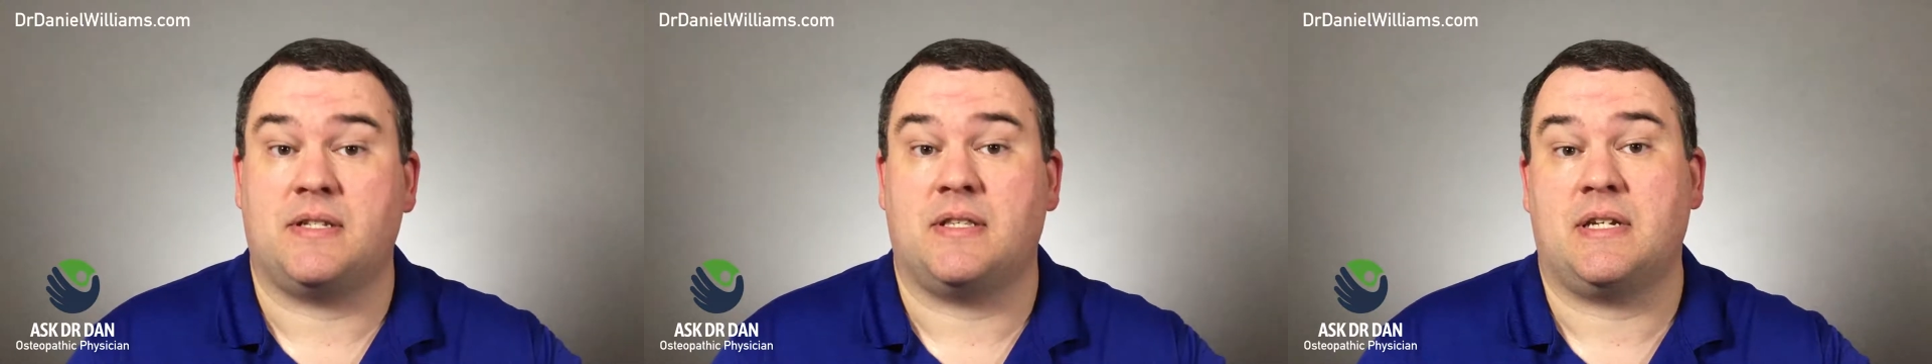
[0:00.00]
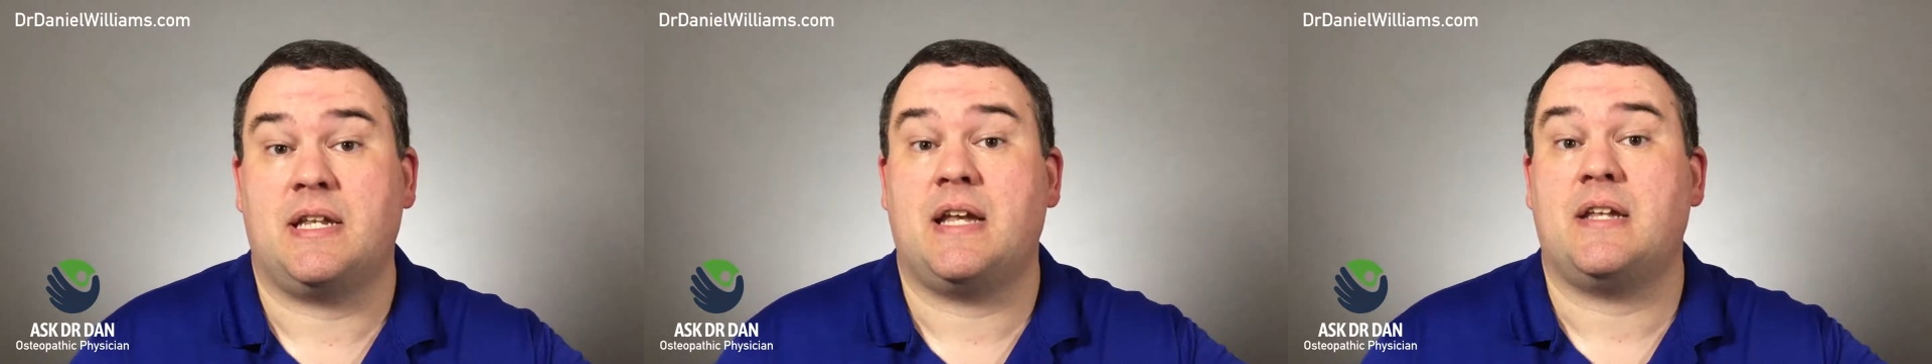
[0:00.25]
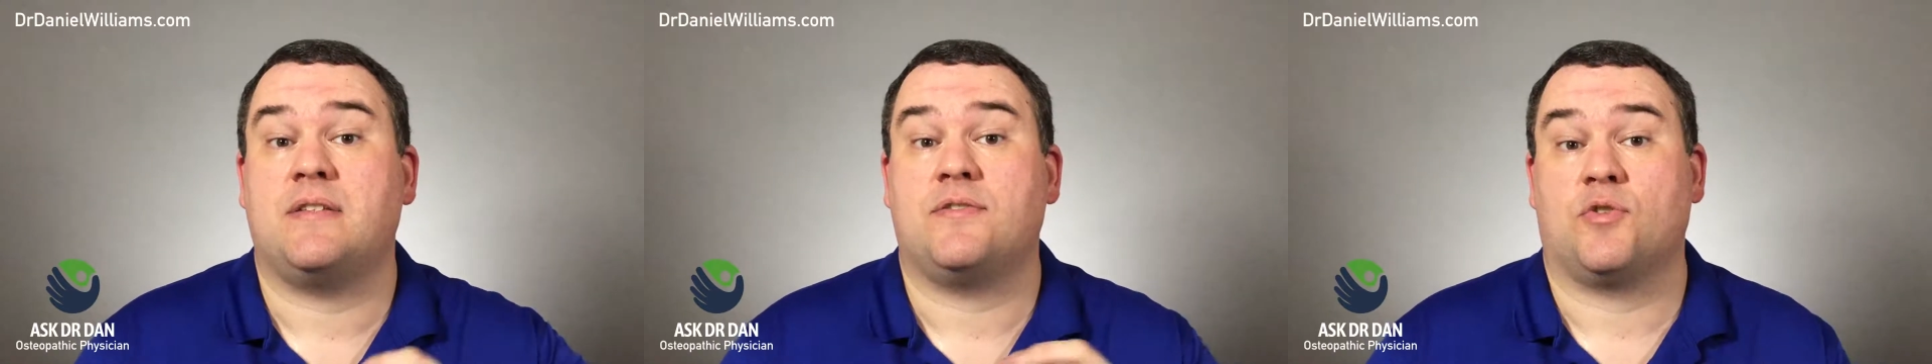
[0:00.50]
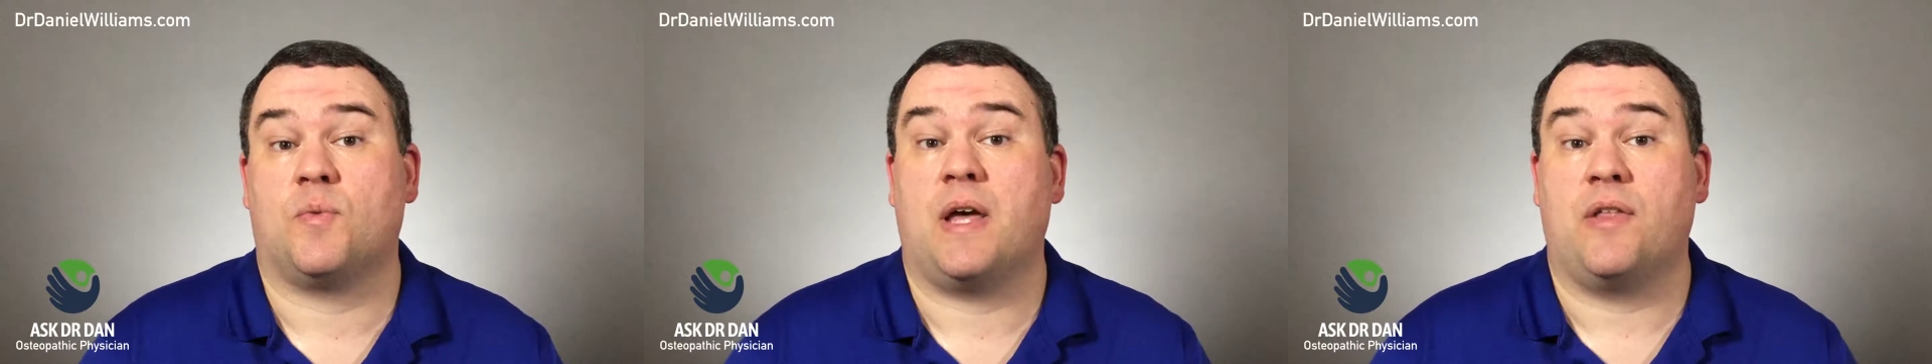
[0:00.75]
and the
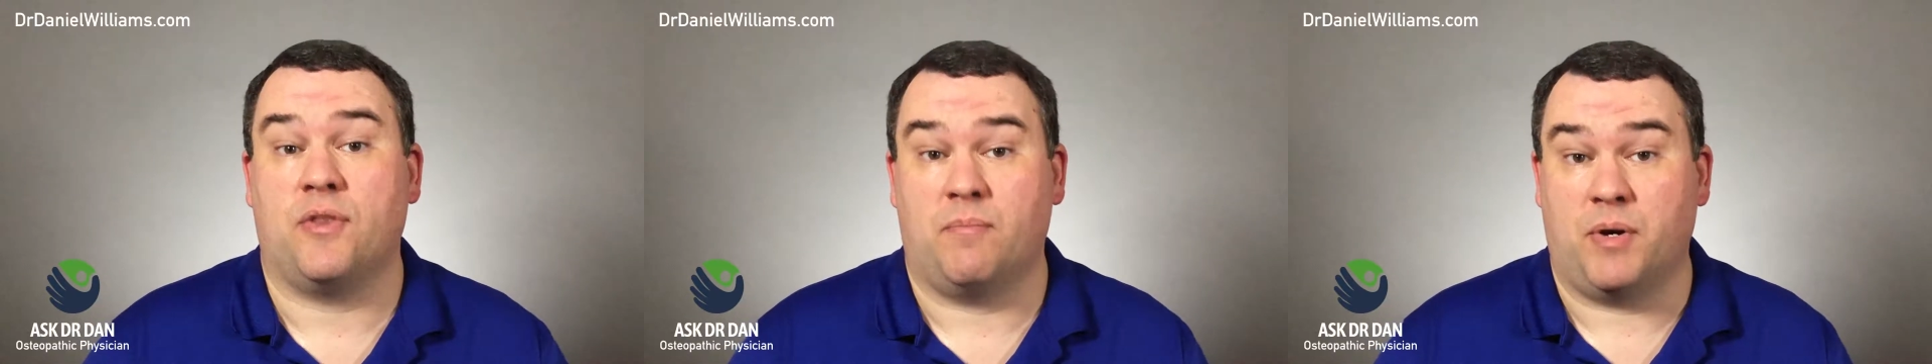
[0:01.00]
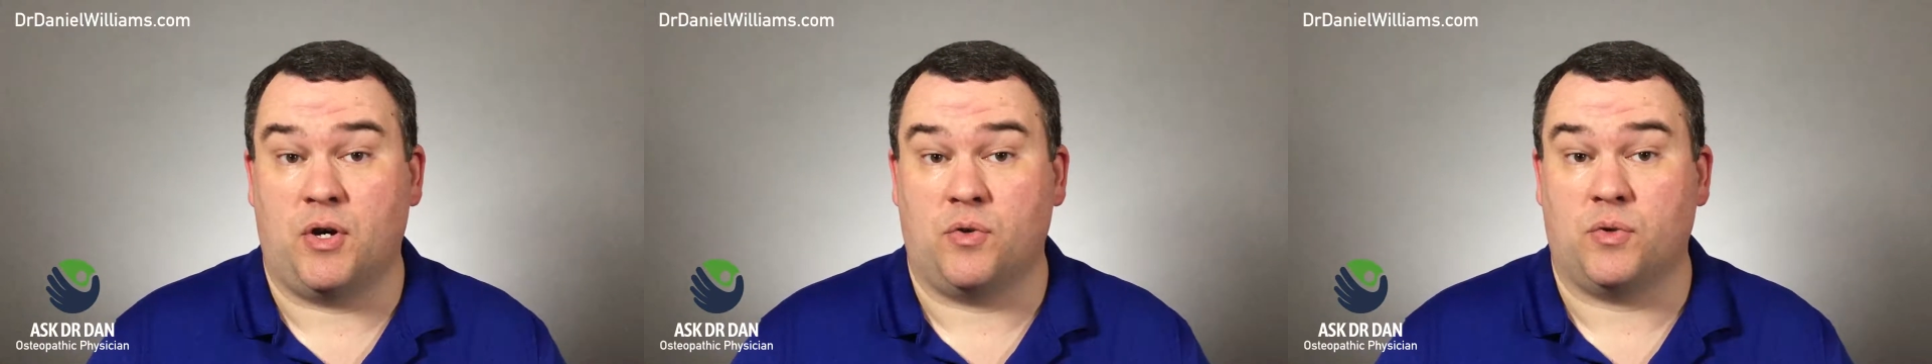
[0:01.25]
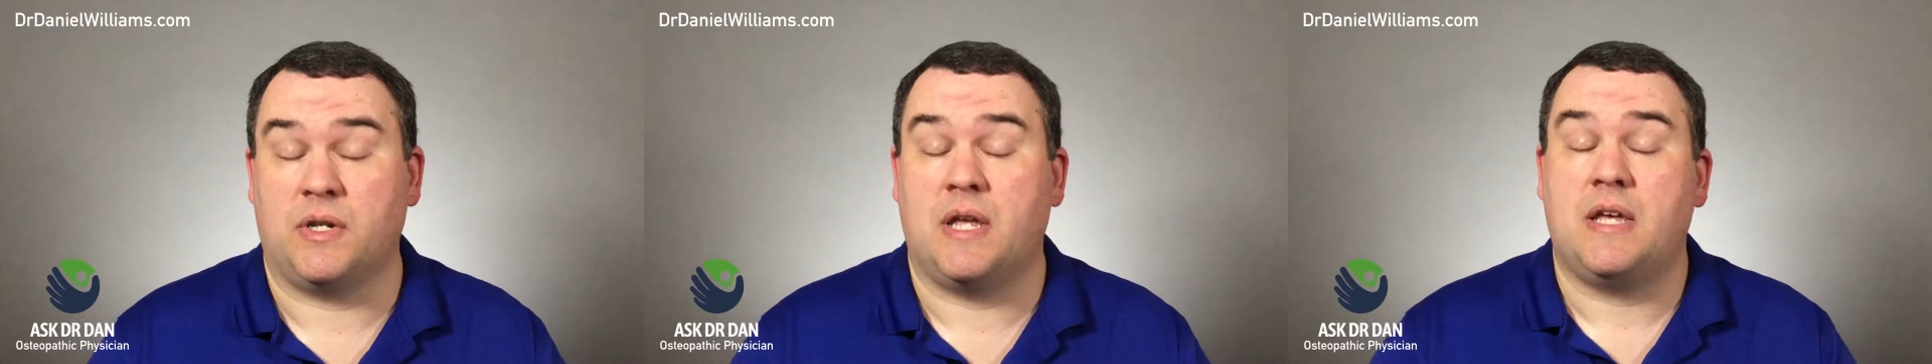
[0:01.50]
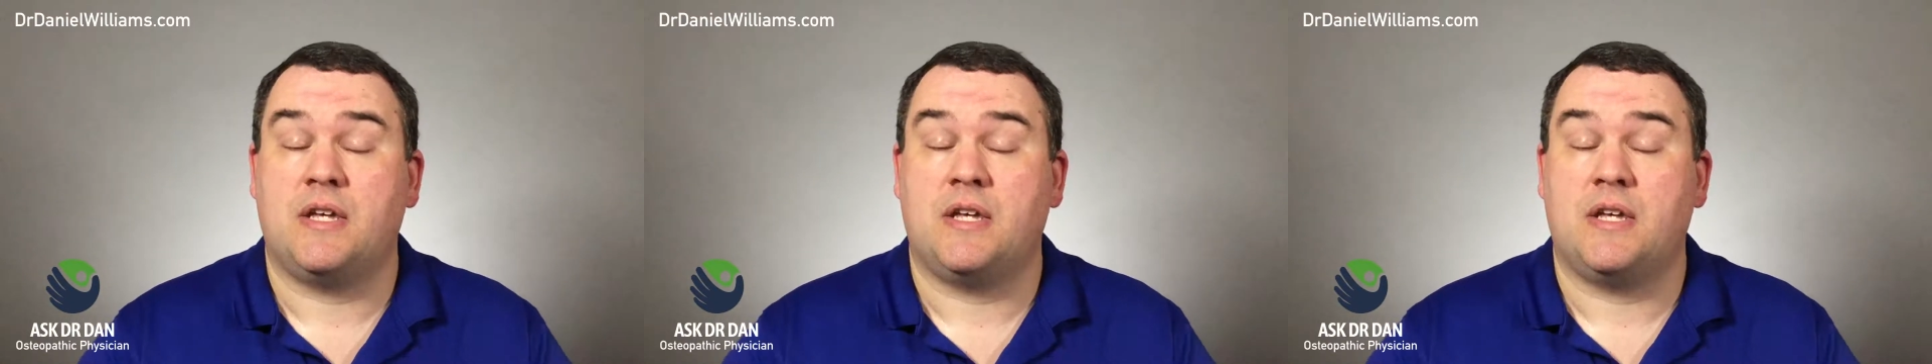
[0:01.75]
tendons around the bone.